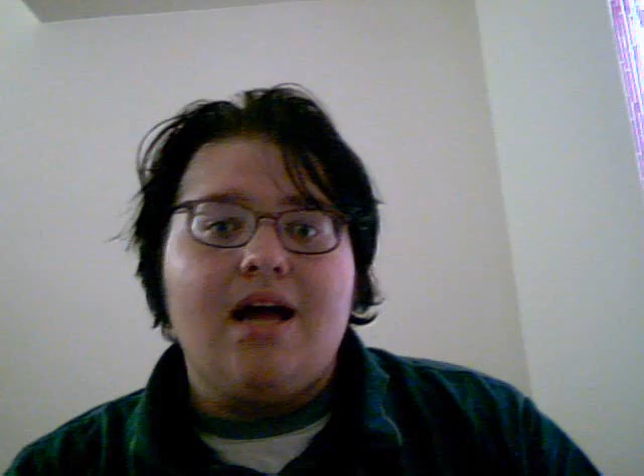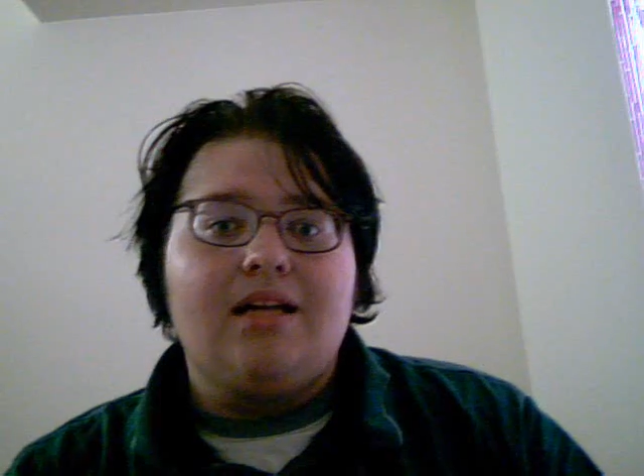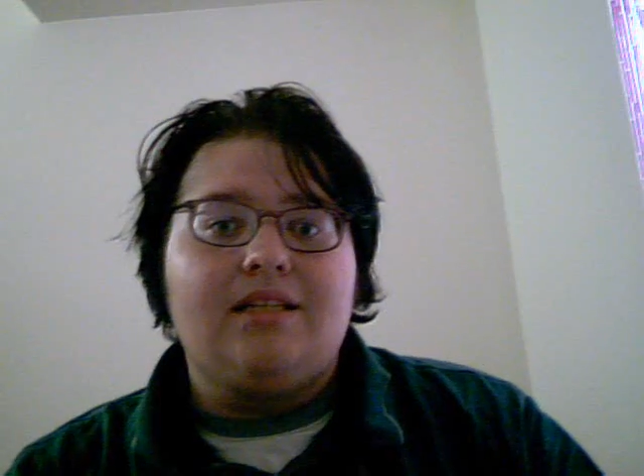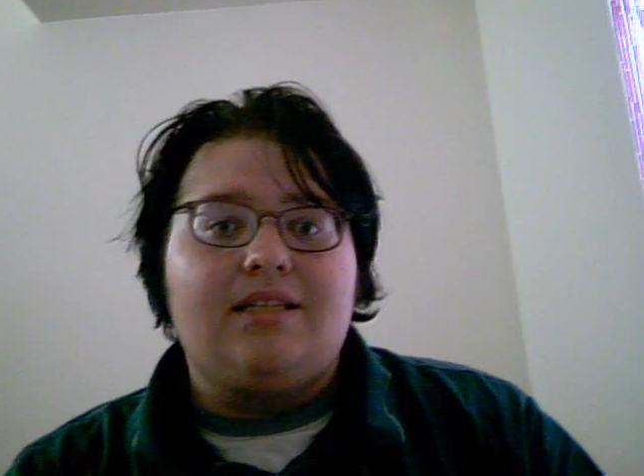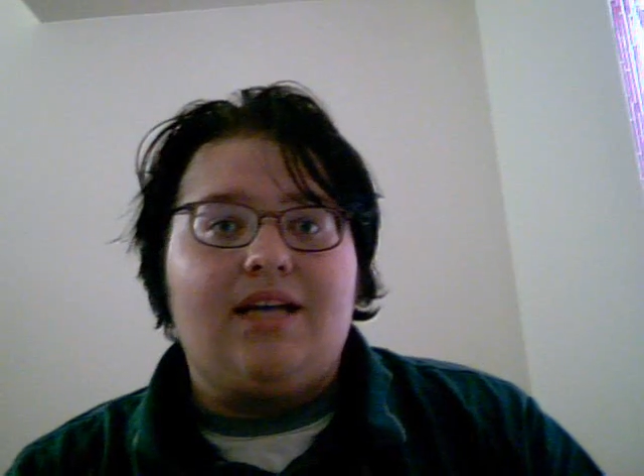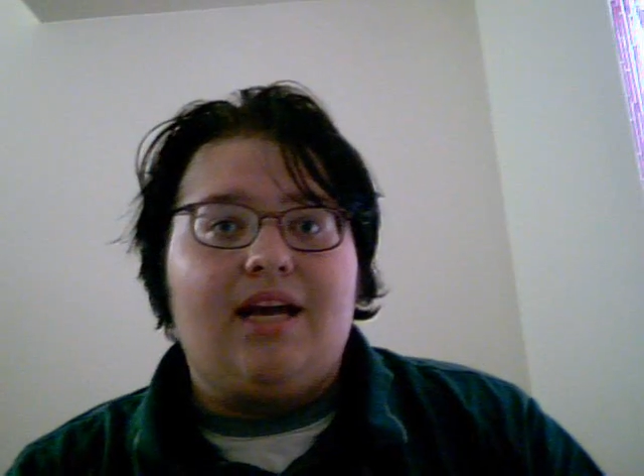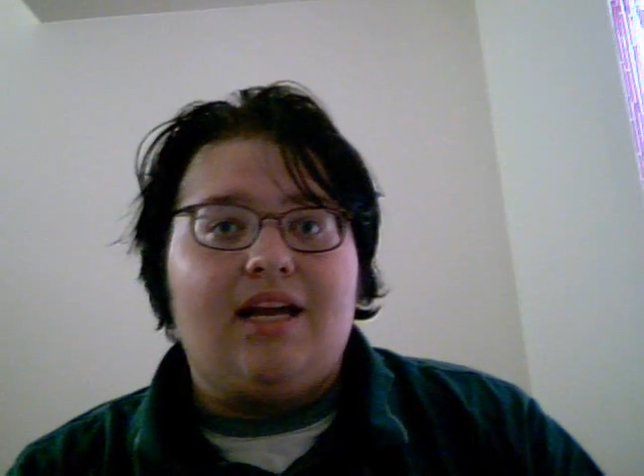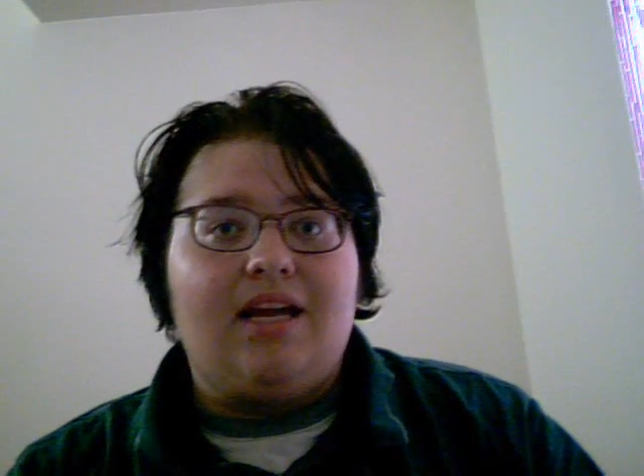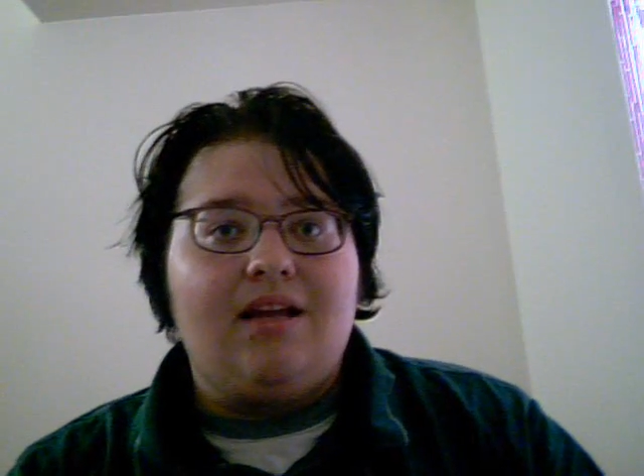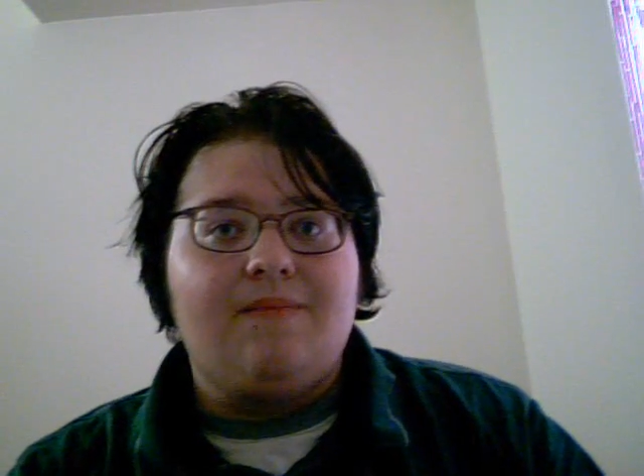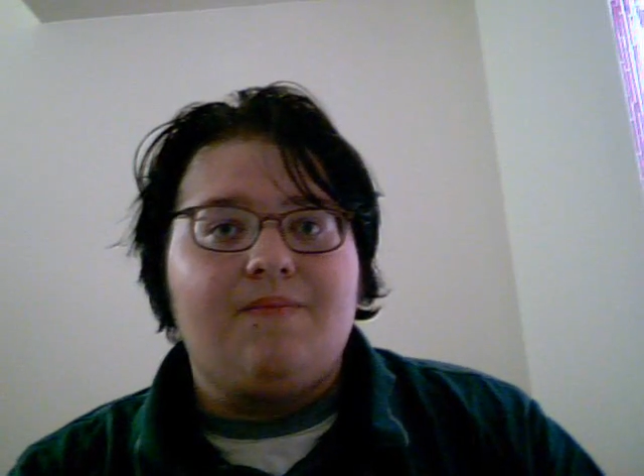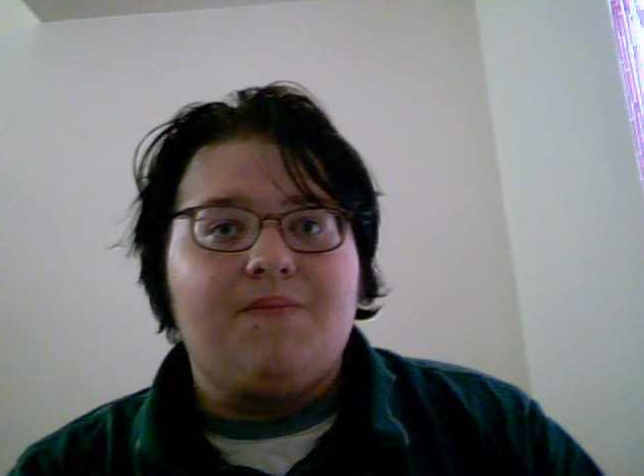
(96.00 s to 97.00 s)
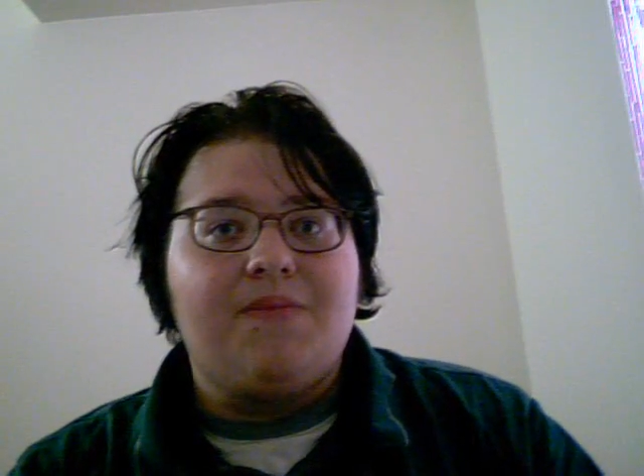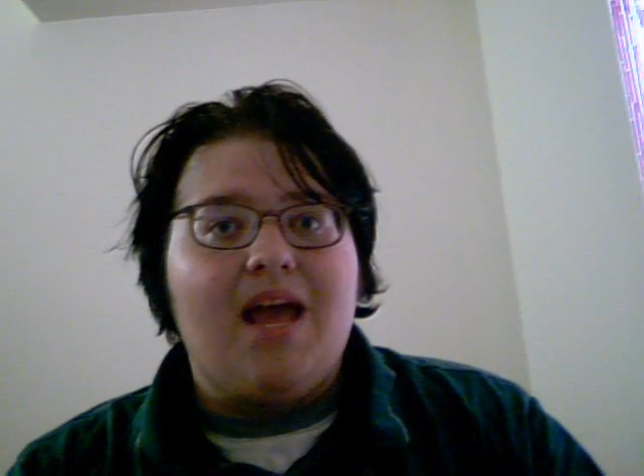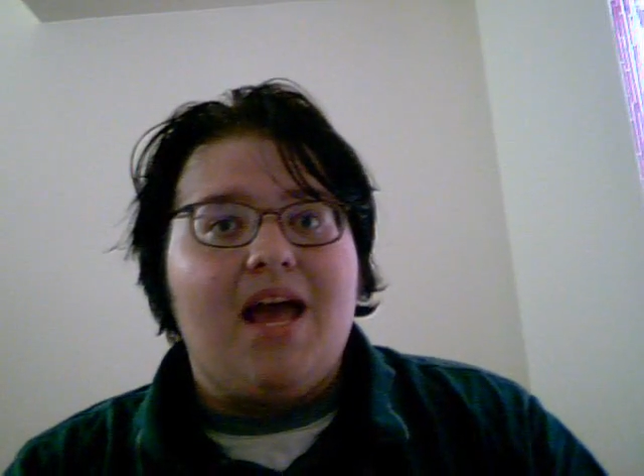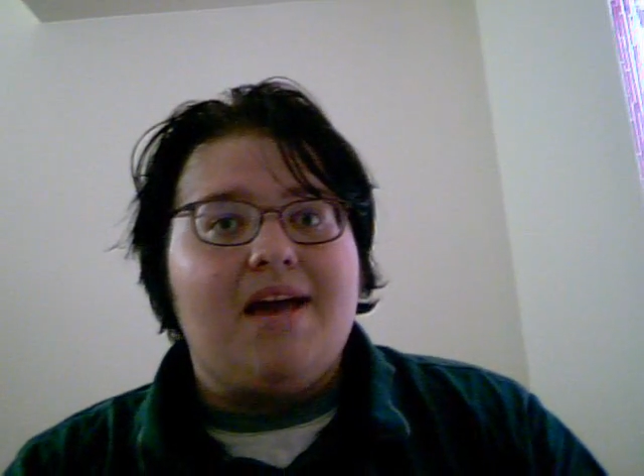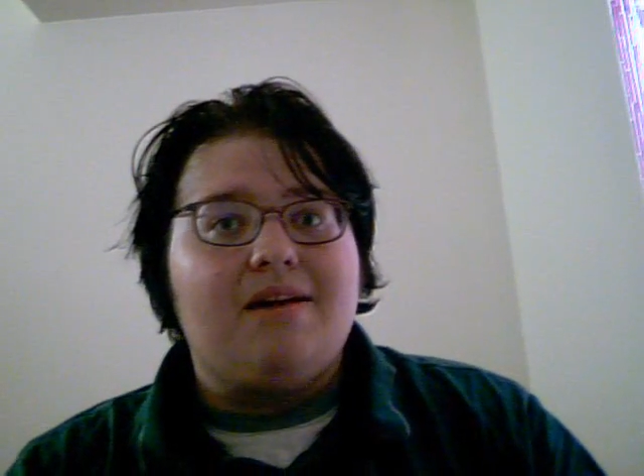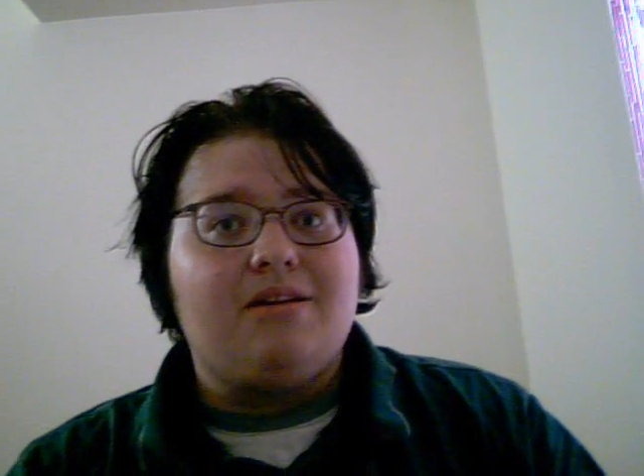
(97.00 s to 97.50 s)
Danny,
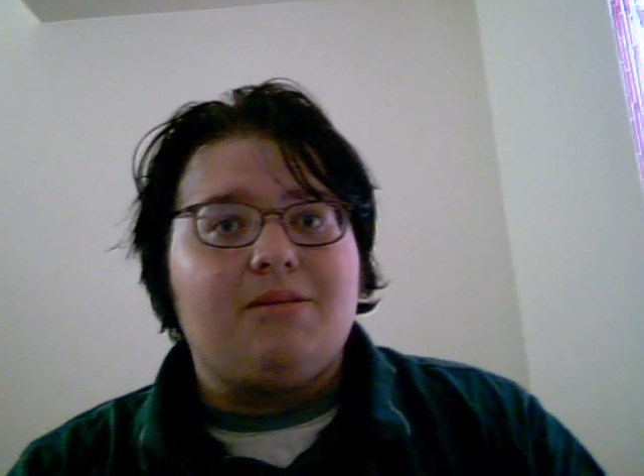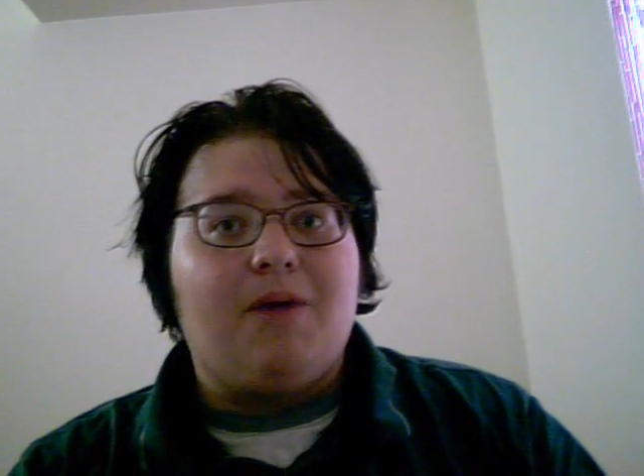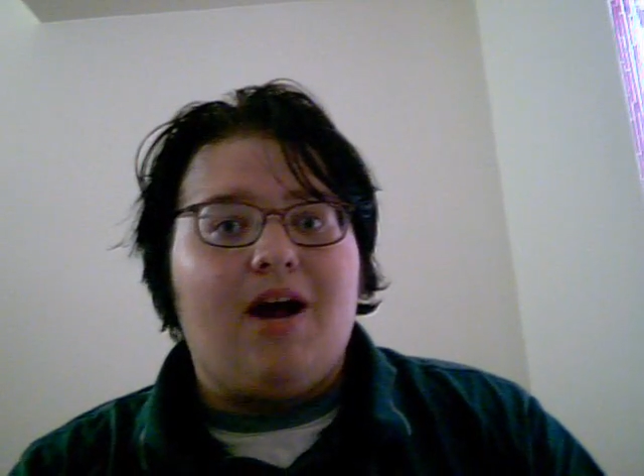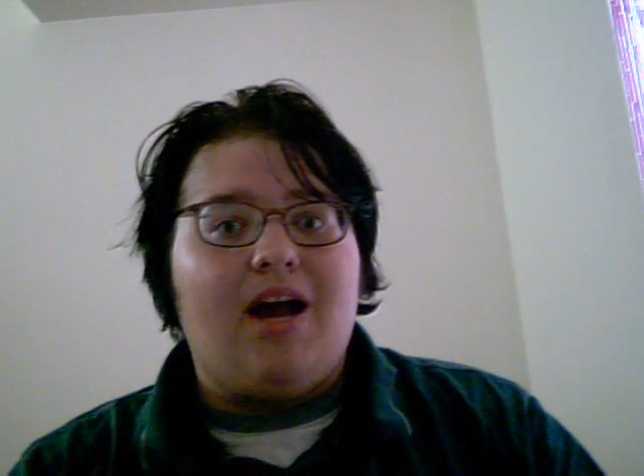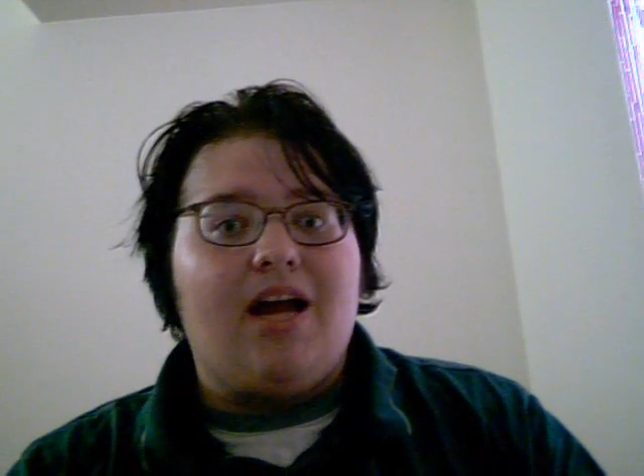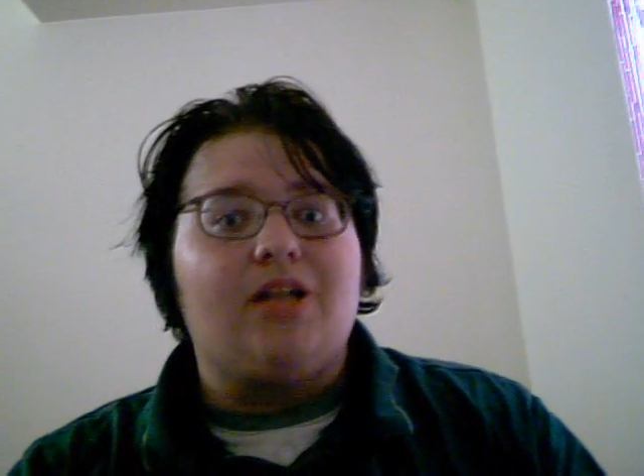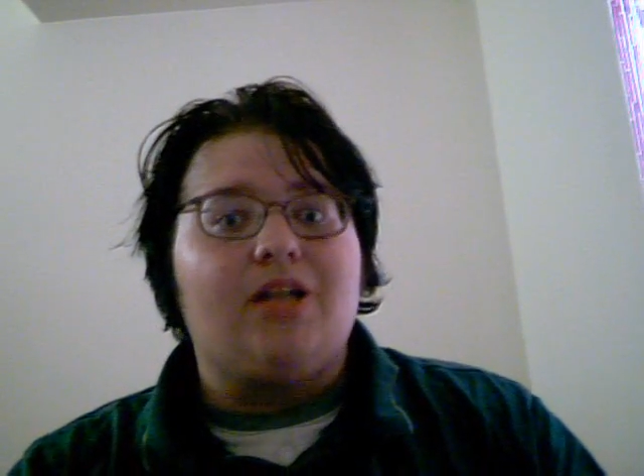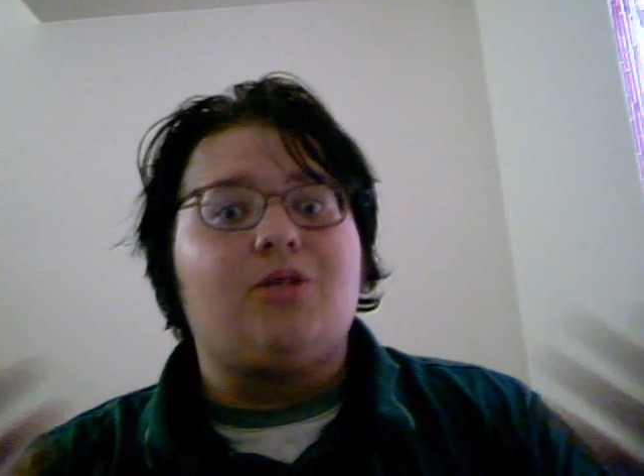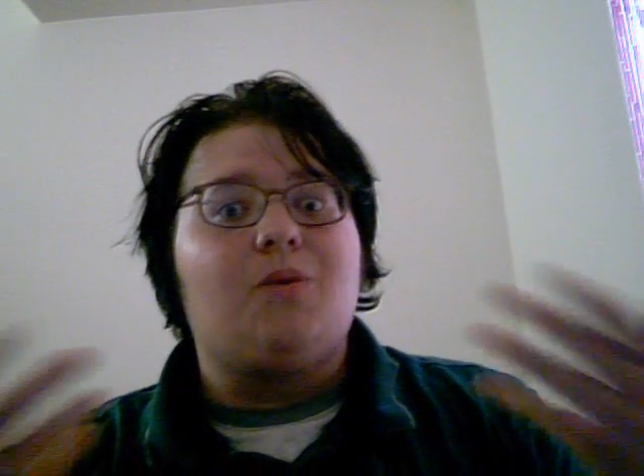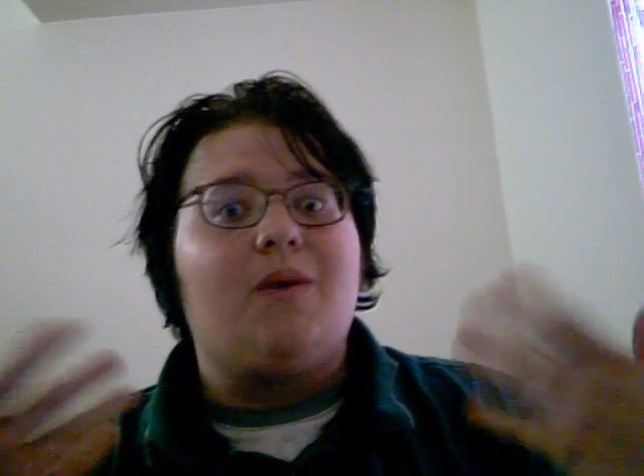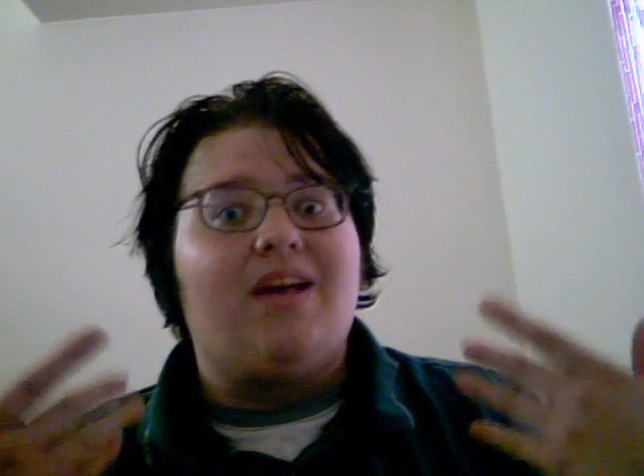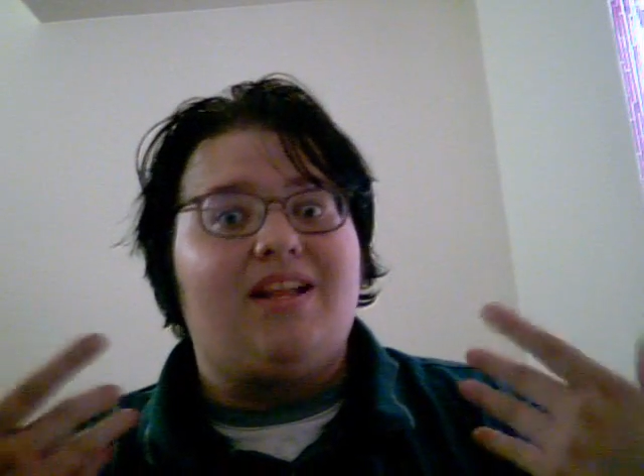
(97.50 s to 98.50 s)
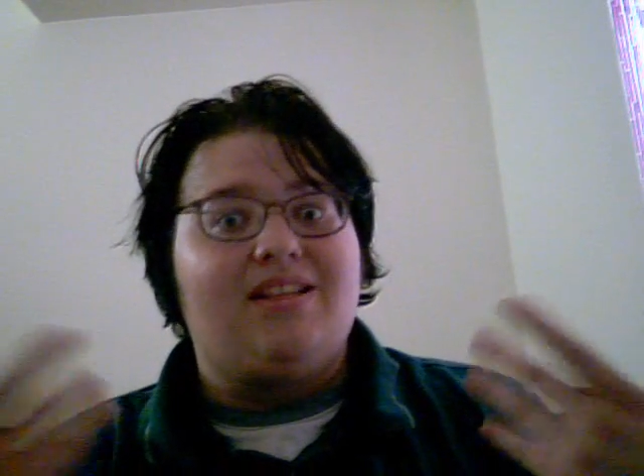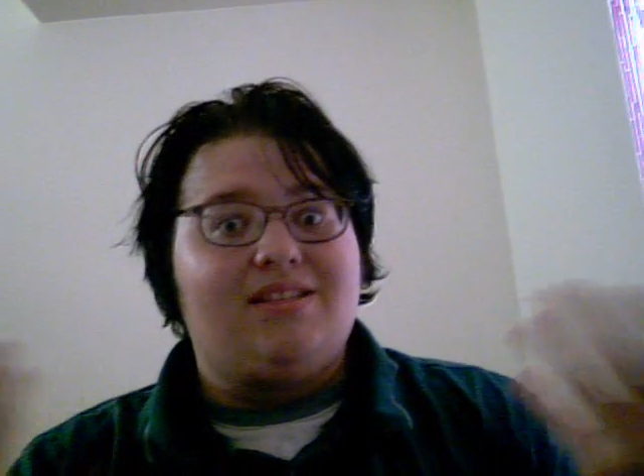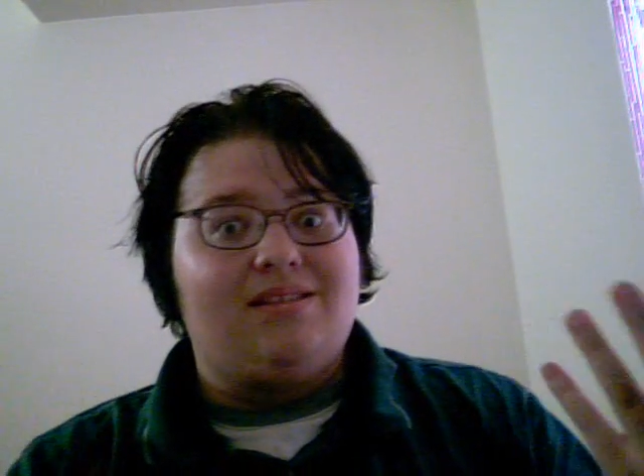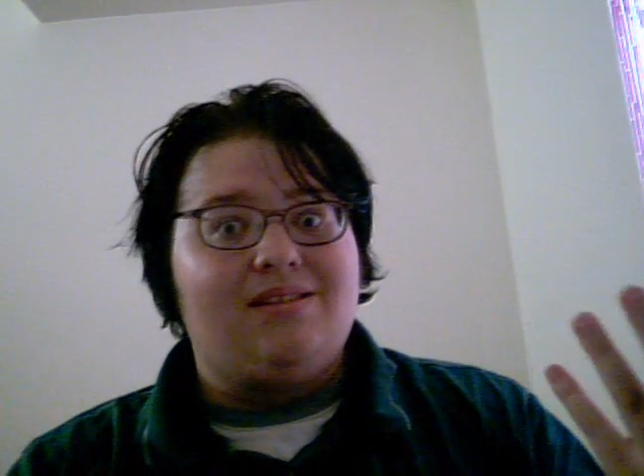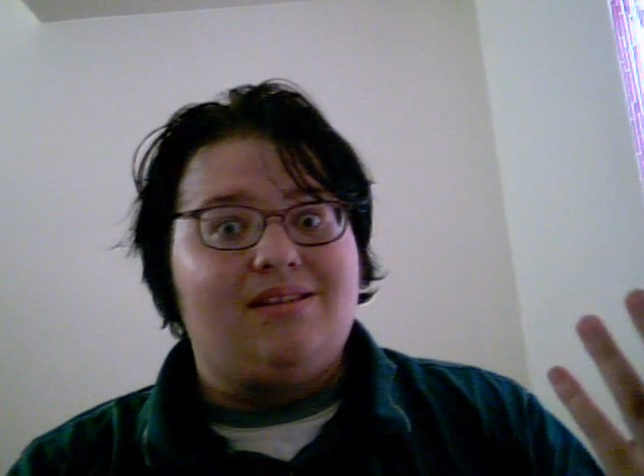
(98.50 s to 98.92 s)
Hairspray, twins.